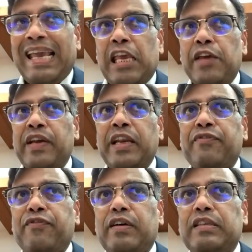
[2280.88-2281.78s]
Even
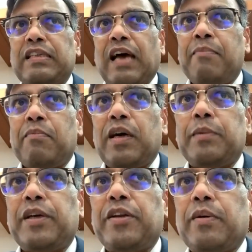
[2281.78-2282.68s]
if
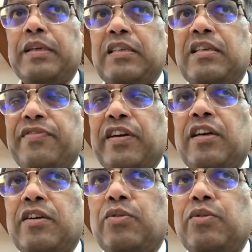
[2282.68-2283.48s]
it is difficult